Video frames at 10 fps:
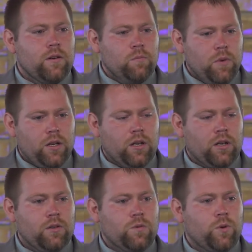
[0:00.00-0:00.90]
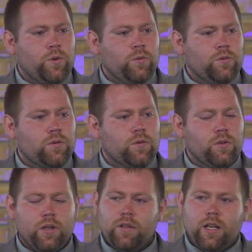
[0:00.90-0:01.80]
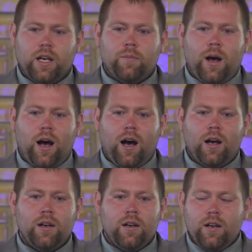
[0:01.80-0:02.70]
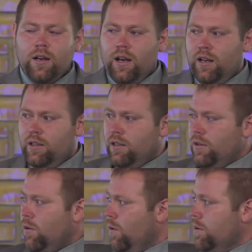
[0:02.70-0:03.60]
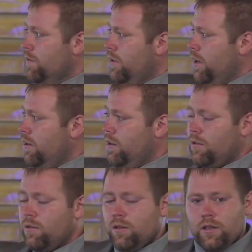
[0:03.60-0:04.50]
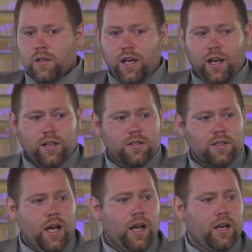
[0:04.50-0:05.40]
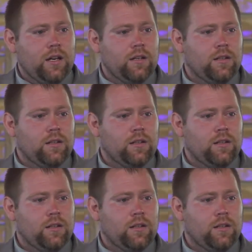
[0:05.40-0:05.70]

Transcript: mending his wounds, lifting him high, and the hordes of hell can't stand it.